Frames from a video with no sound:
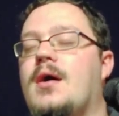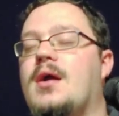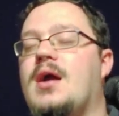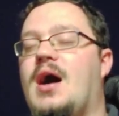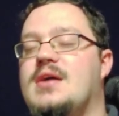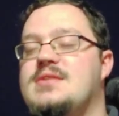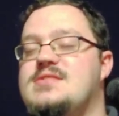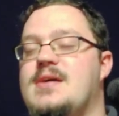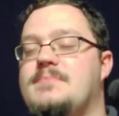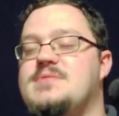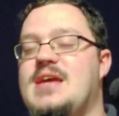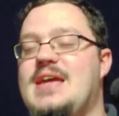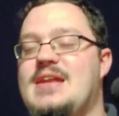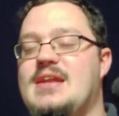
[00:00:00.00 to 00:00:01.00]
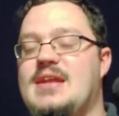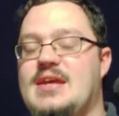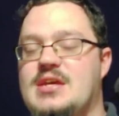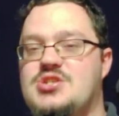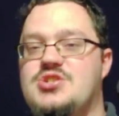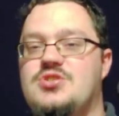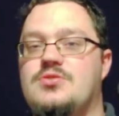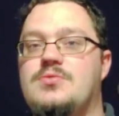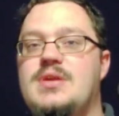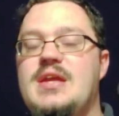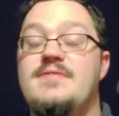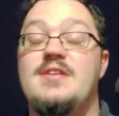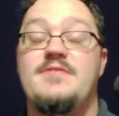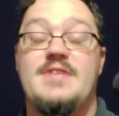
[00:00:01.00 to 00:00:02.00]
concept in an issue,
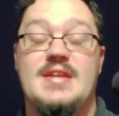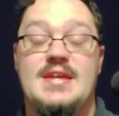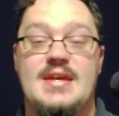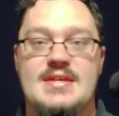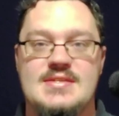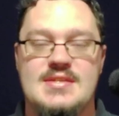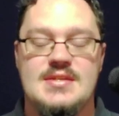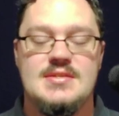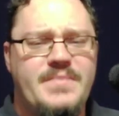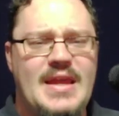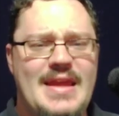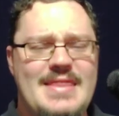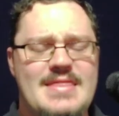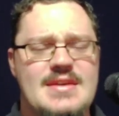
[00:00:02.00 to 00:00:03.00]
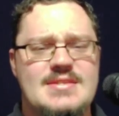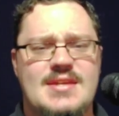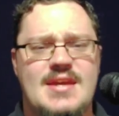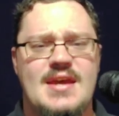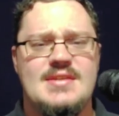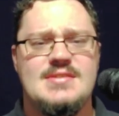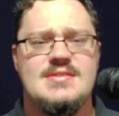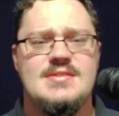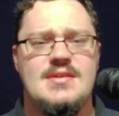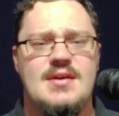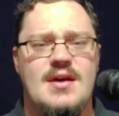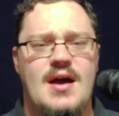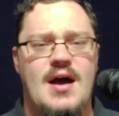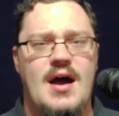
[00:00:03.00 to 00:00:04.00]
even if it isn't. In this case,
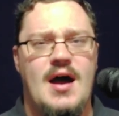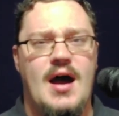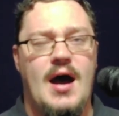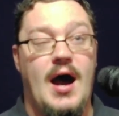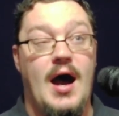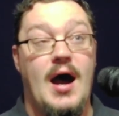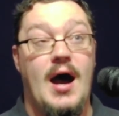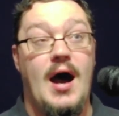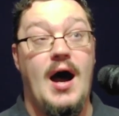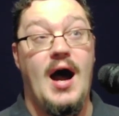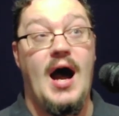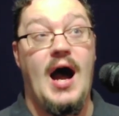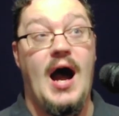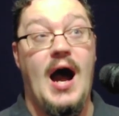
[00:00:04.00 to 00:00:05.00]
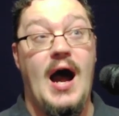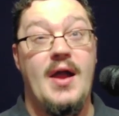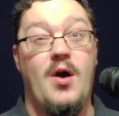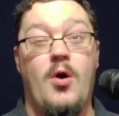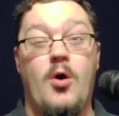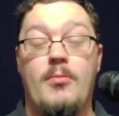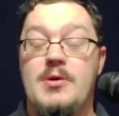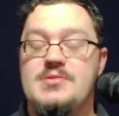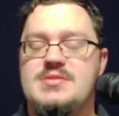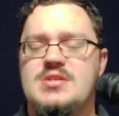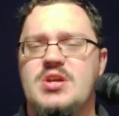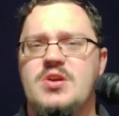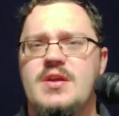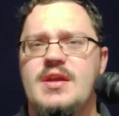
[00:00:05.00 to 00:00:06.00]
I almost
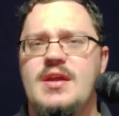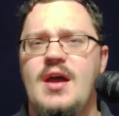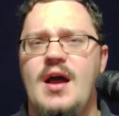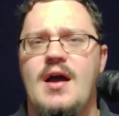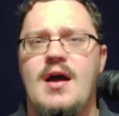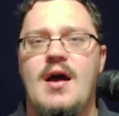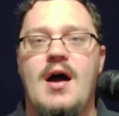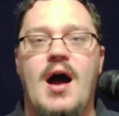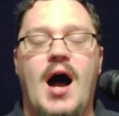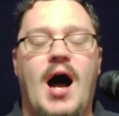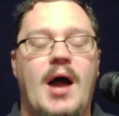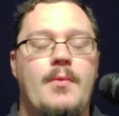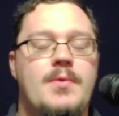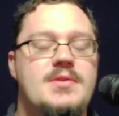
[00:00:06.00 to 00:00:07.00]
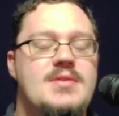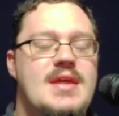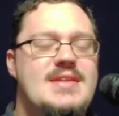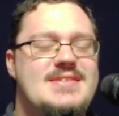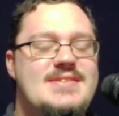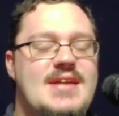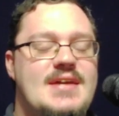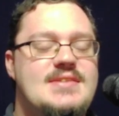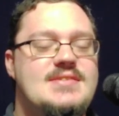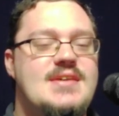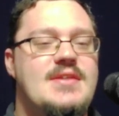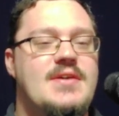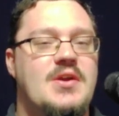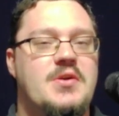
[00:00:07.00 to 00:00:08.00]
agree. I would instead
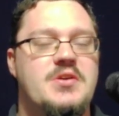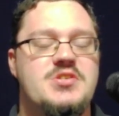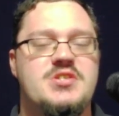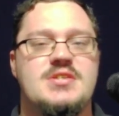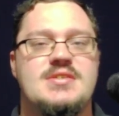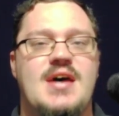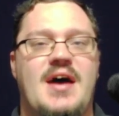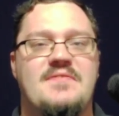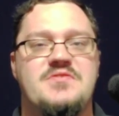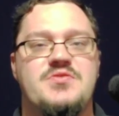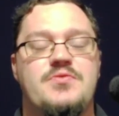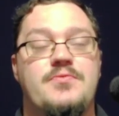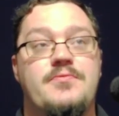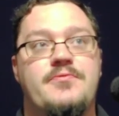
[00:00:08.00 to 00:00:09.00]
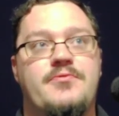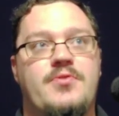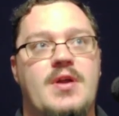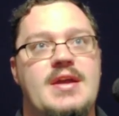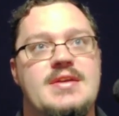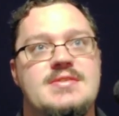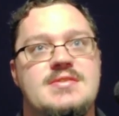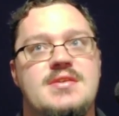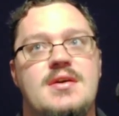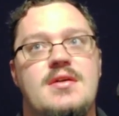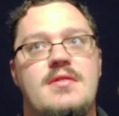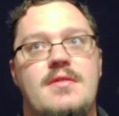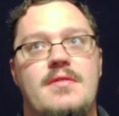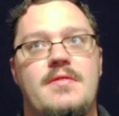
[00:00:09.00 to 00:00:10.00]
say that Christians have to phrase
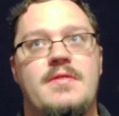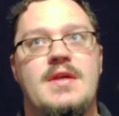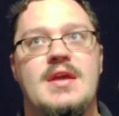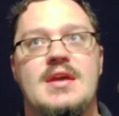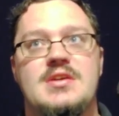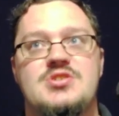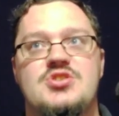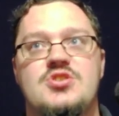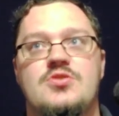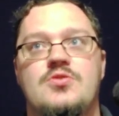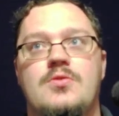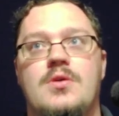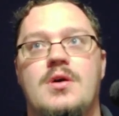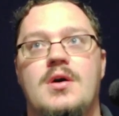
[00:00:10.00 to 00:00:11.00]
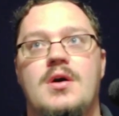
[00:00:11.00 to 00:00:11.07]
the issue